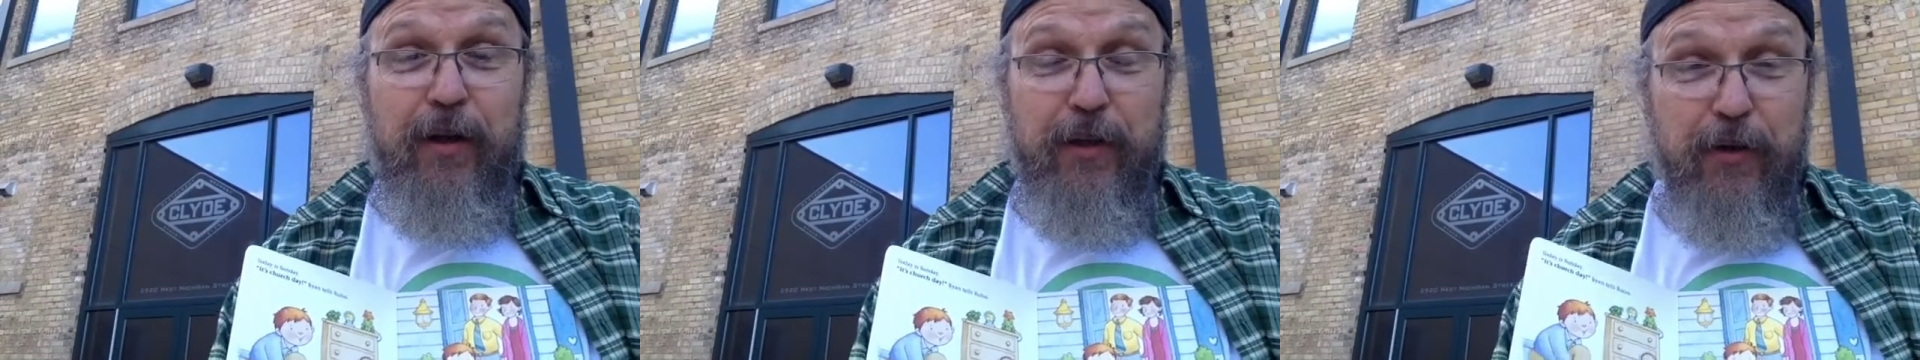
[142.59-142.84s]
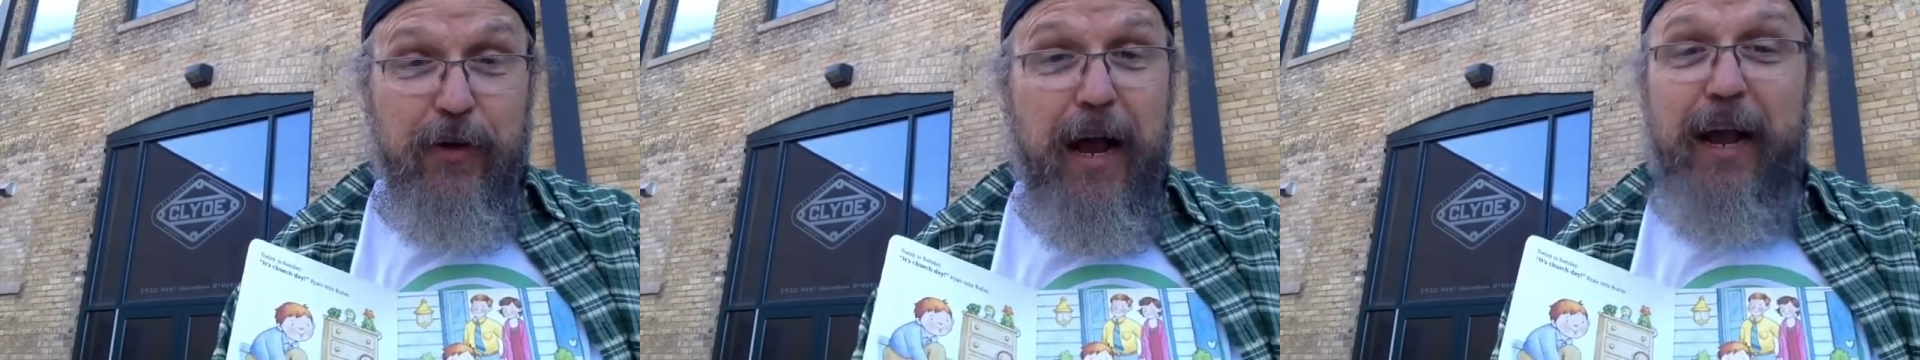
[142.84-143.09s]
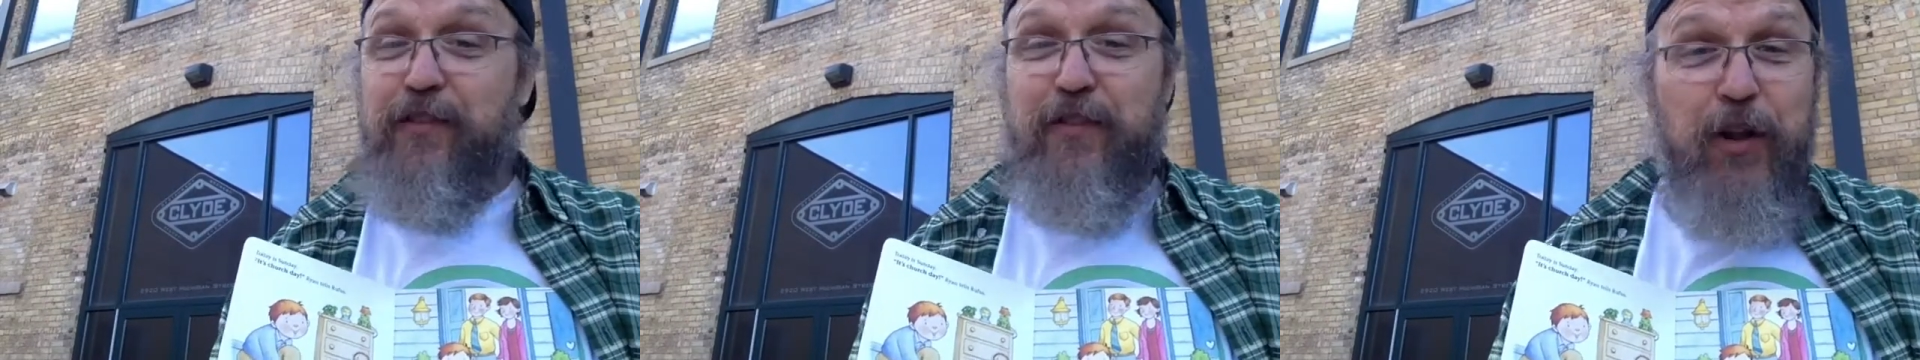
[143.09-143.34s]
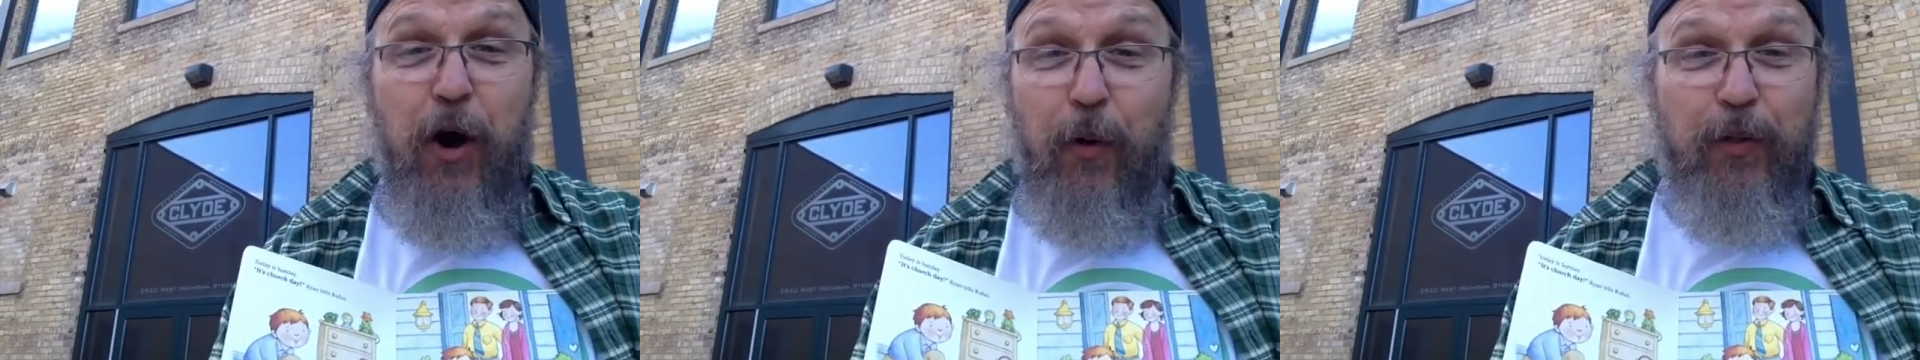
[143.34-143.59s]
You guys
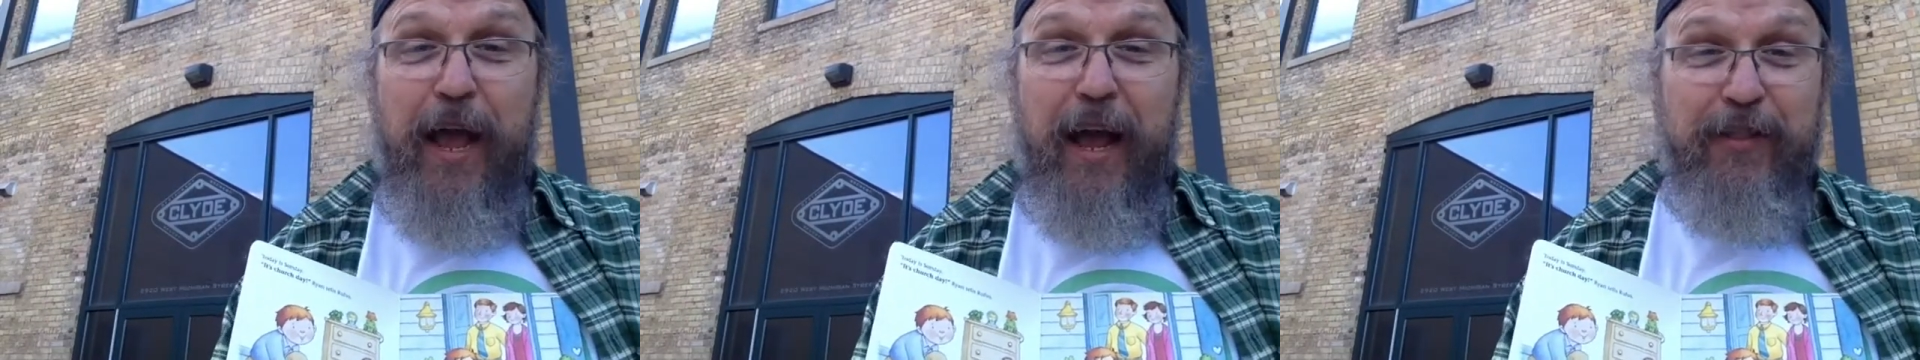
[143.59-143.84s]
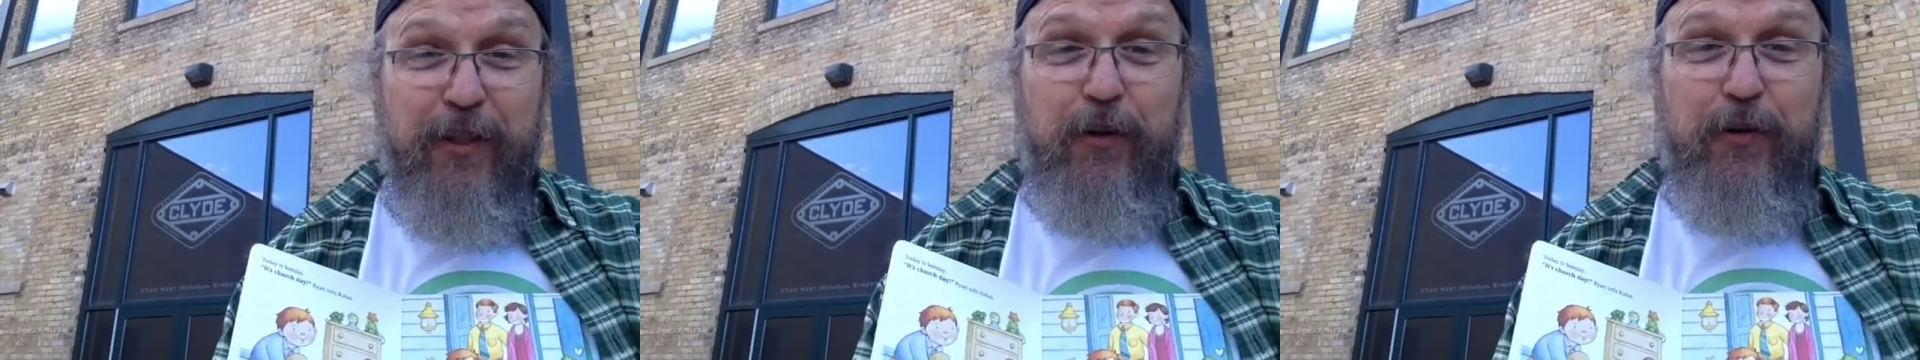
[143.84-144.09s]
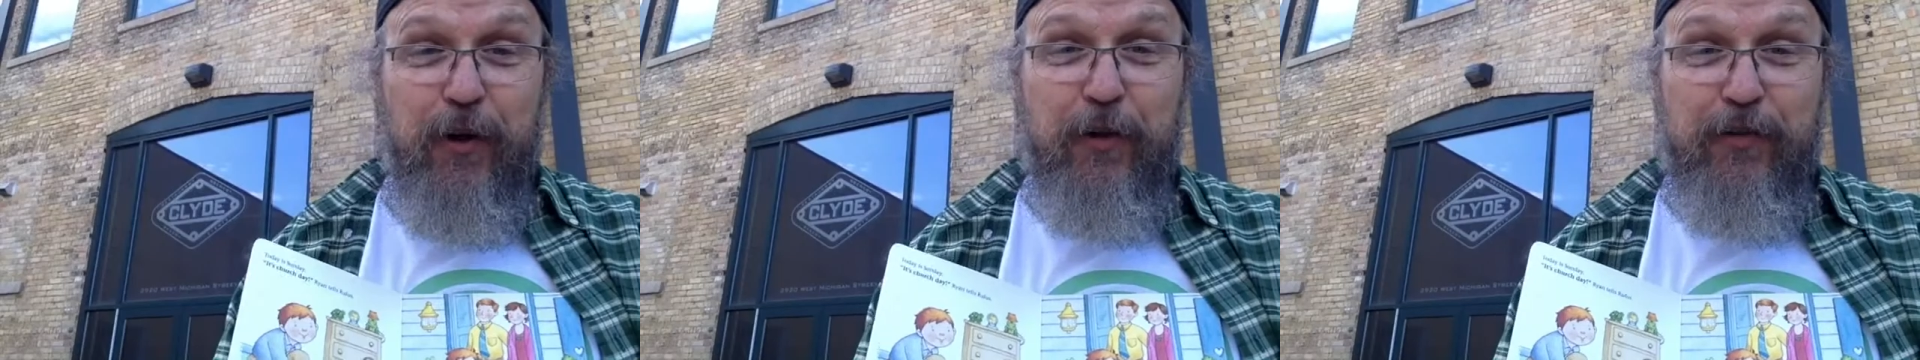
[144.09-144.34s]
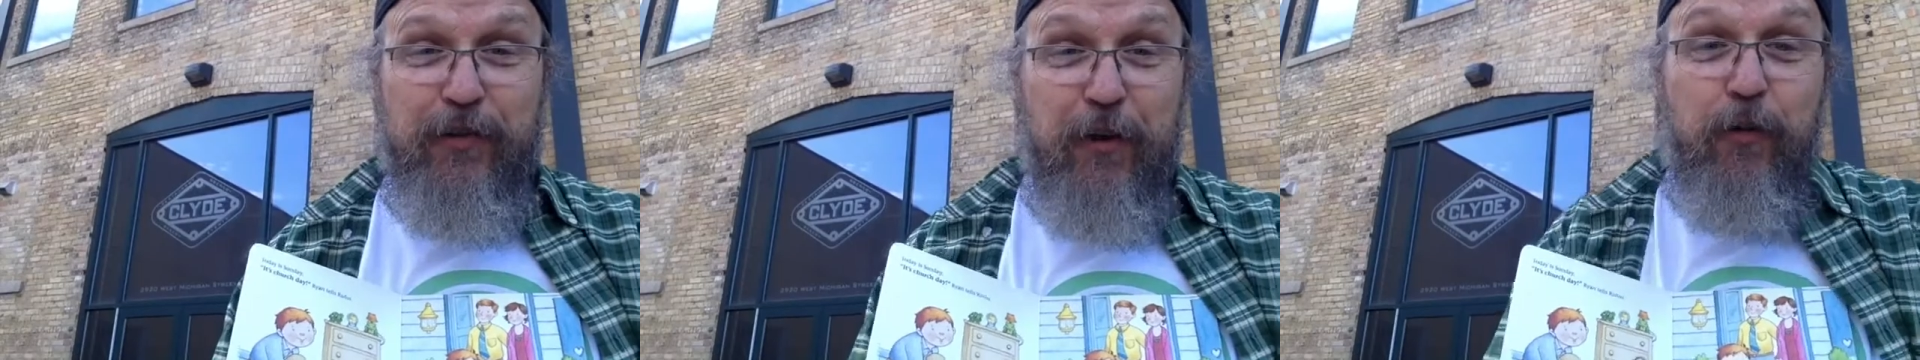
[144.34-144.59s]
know that, though, don't you?